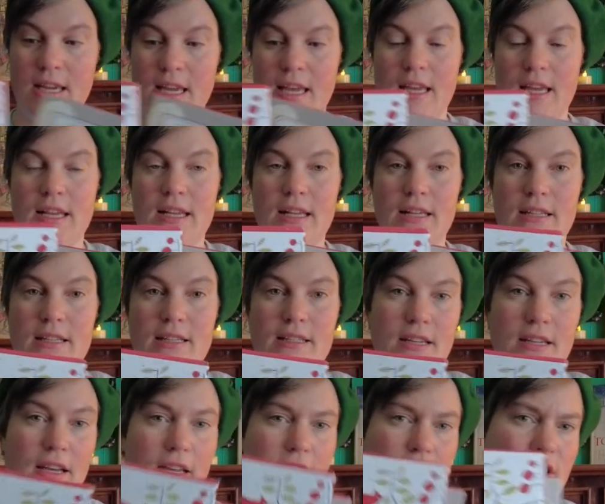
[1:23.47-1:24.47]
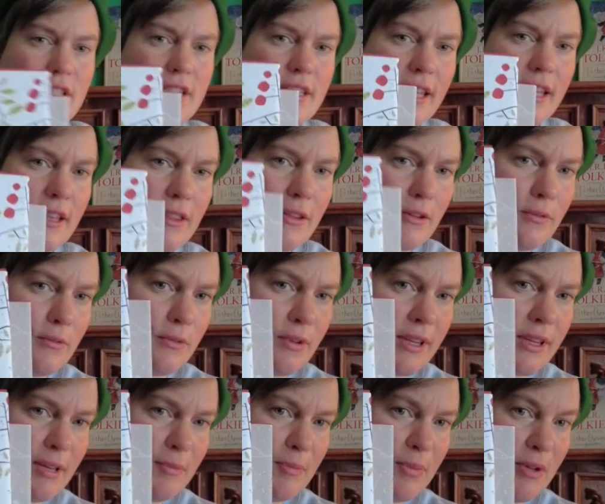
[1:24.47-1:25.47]
And I just think they're
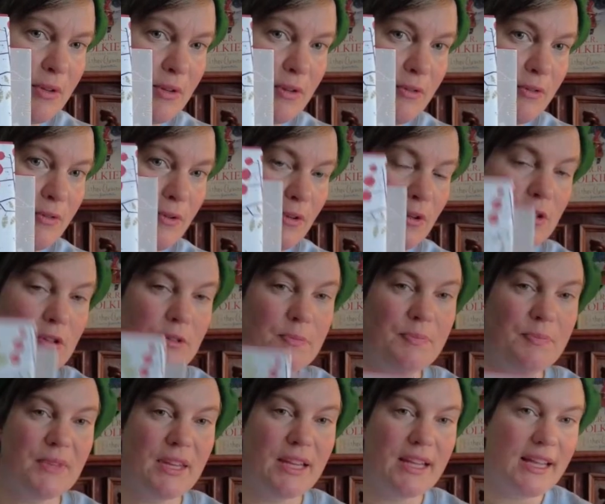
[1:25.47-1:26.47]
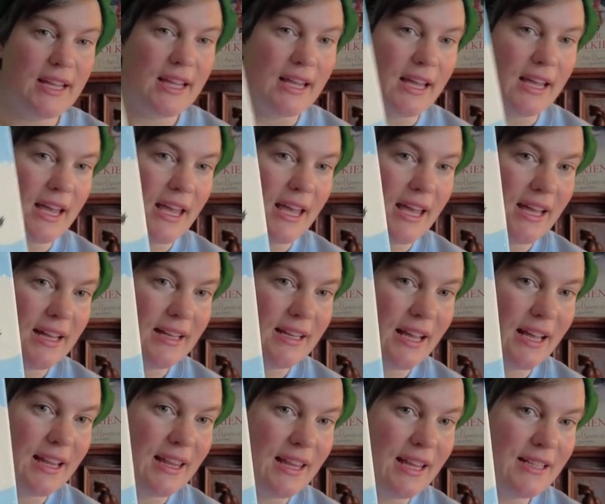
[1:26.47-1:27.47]
really beautiful, and
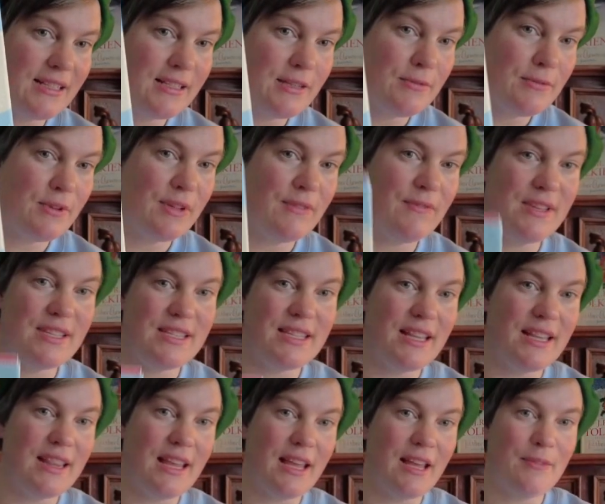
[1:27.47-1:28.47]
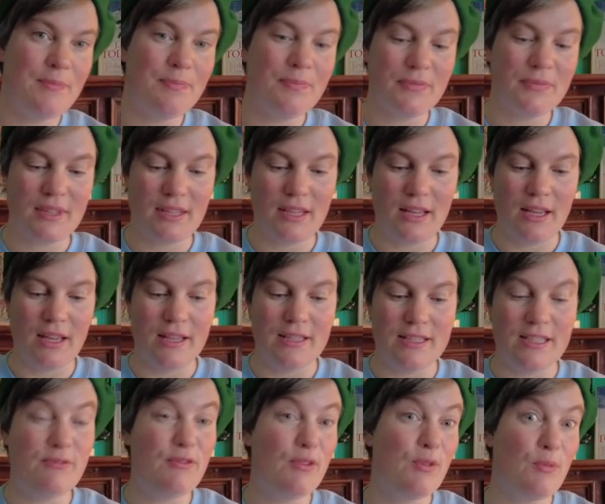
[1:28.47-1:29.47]
I like to revisit them, a
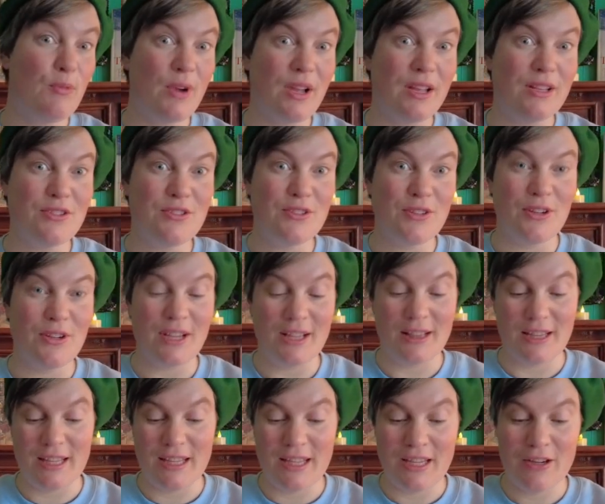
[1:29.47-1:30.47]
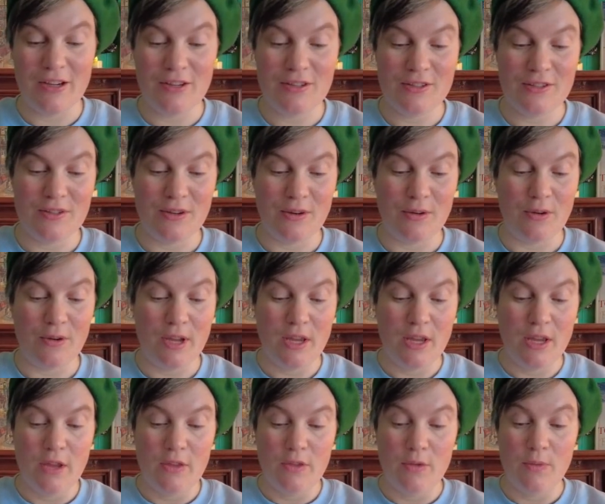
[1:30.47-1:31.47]
different one during the year. So
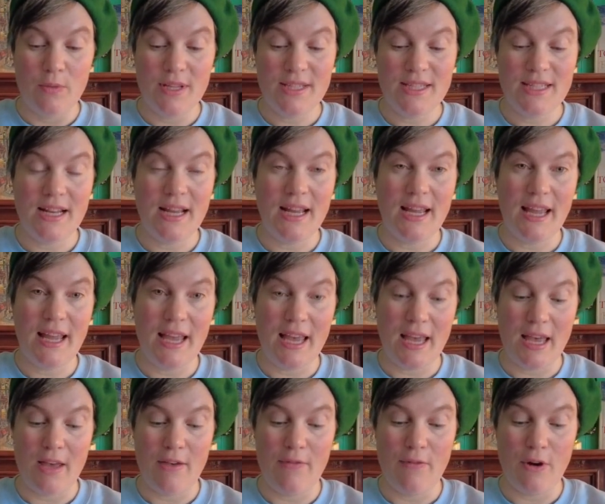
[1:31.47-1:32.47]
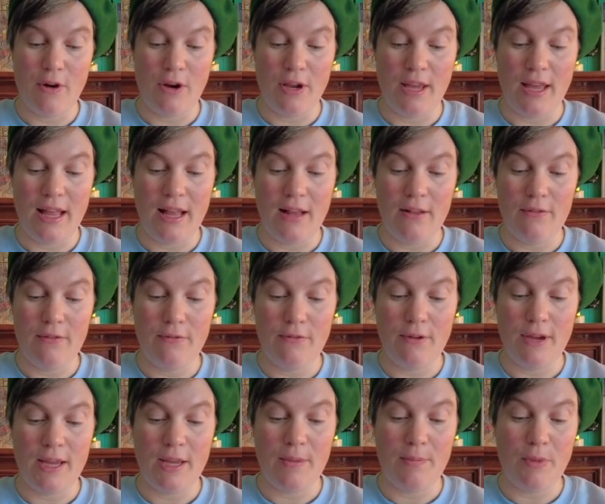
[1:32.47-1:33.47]
the ones that I have are L.
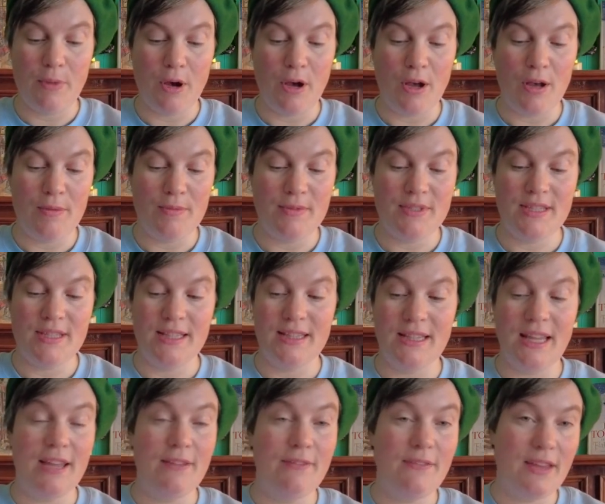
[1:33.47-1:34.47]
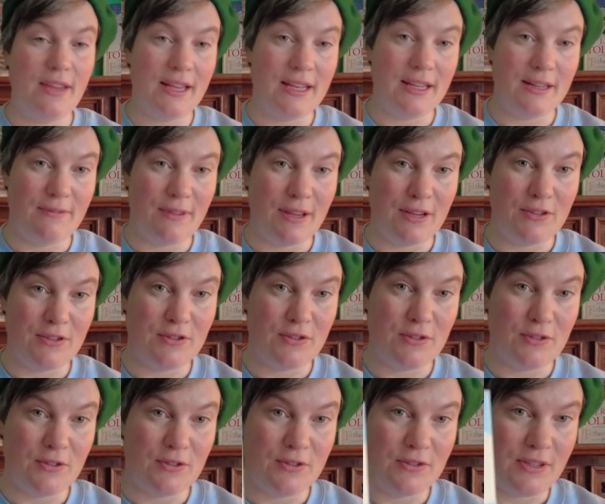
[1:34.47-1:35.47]
Frank Baum's The Life and
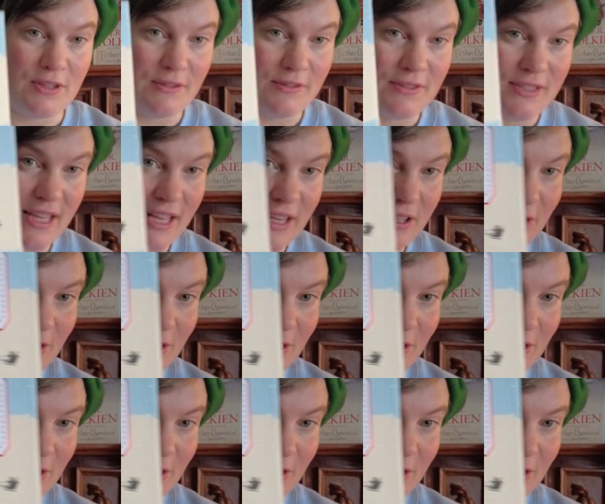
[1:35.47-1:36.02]
Adventures of Santa